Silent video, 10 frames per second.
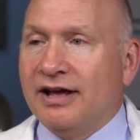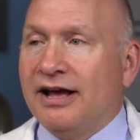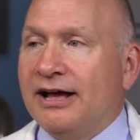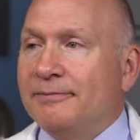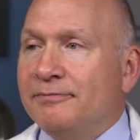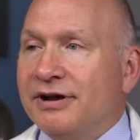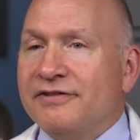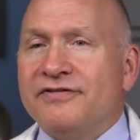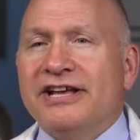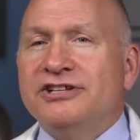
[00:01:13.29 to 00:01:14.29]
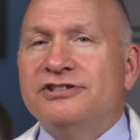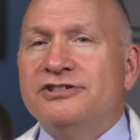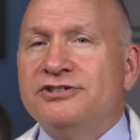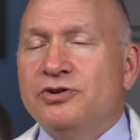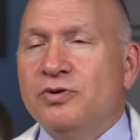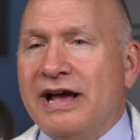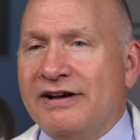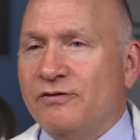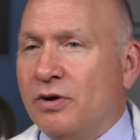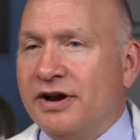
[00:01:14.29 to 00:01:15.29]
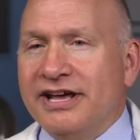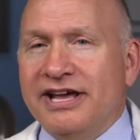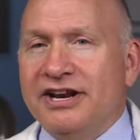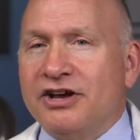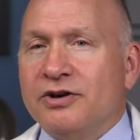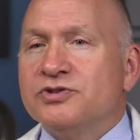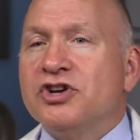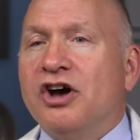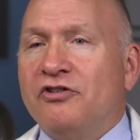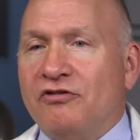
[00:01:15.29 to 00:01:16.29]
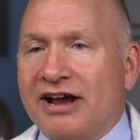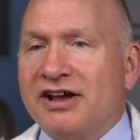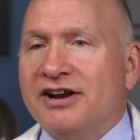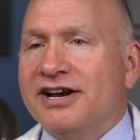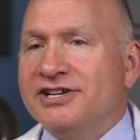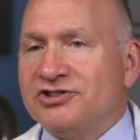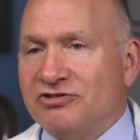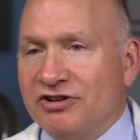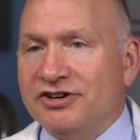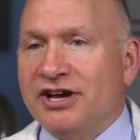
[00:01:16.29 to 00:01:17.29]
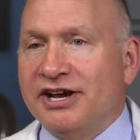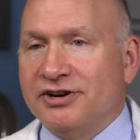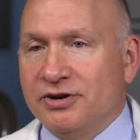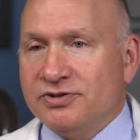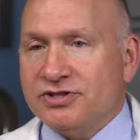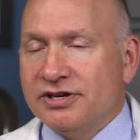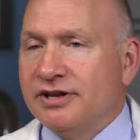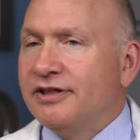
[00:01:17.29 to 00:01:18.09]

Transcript: Um, but if they do have one and it goes unrecognized or undiagnosed,